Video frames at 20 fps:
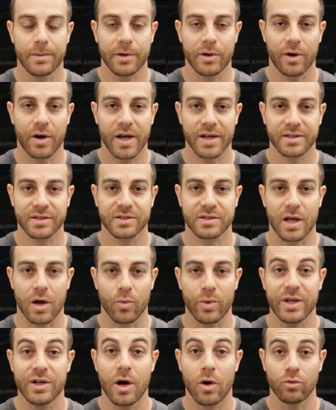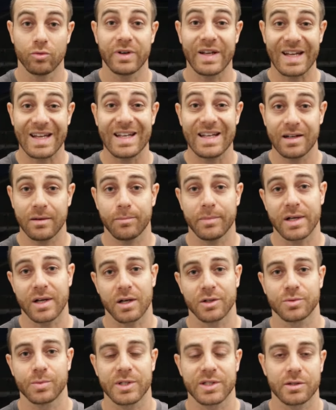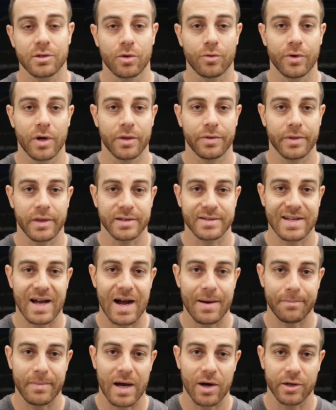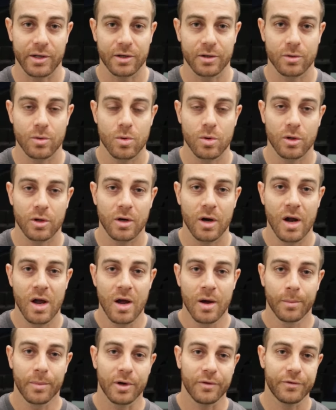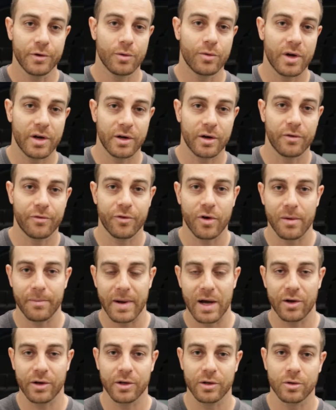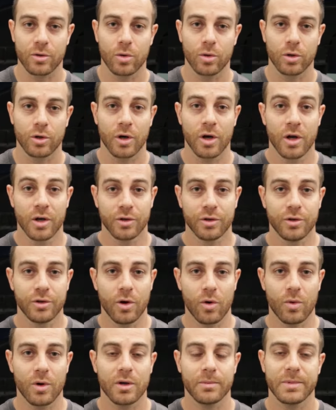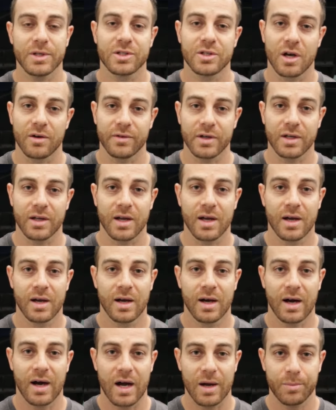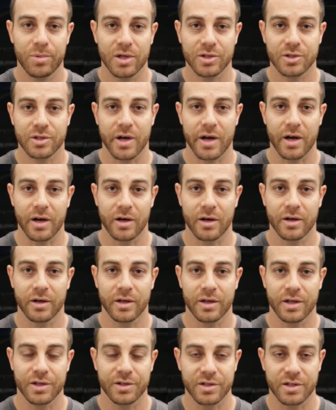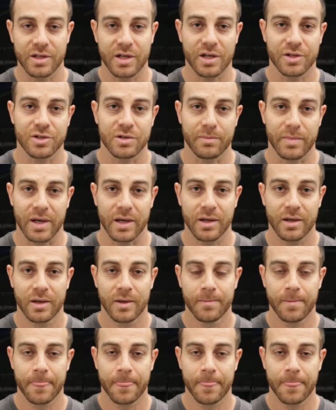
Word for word: WRX. Now we don't need it because we still run the top mount intercooler, but if you're running a front mount intercooler, you don't wanna be shoving high pressure air into the engine bay.